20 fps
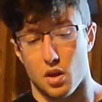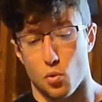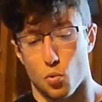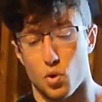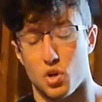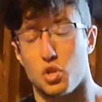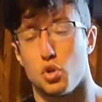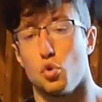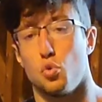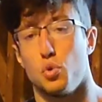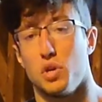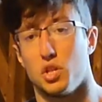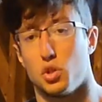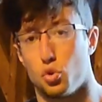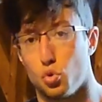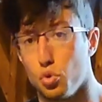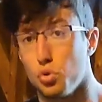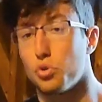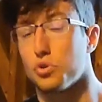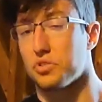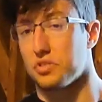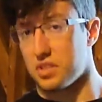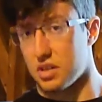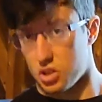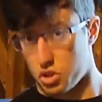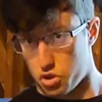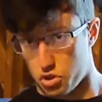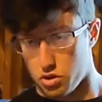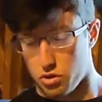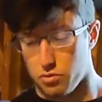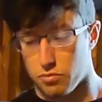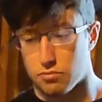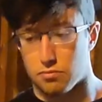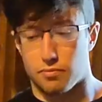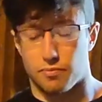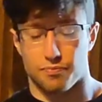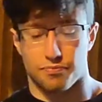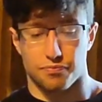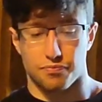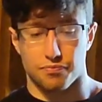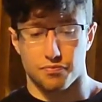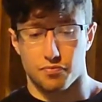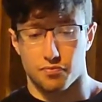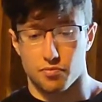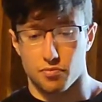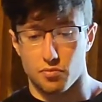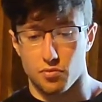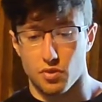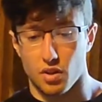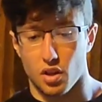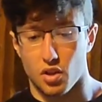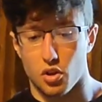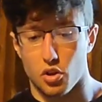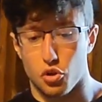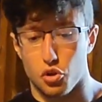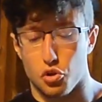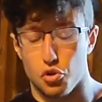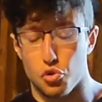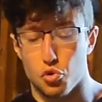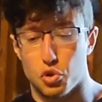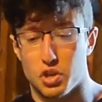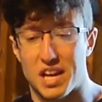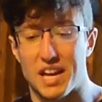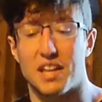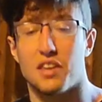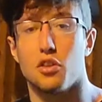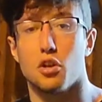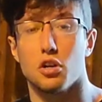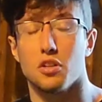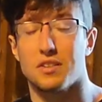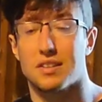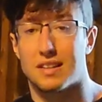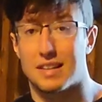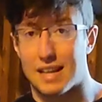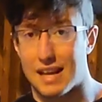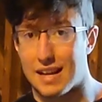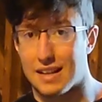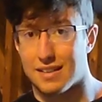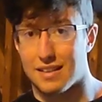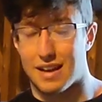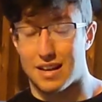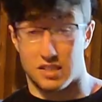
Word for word: When you redo the session, you cannot get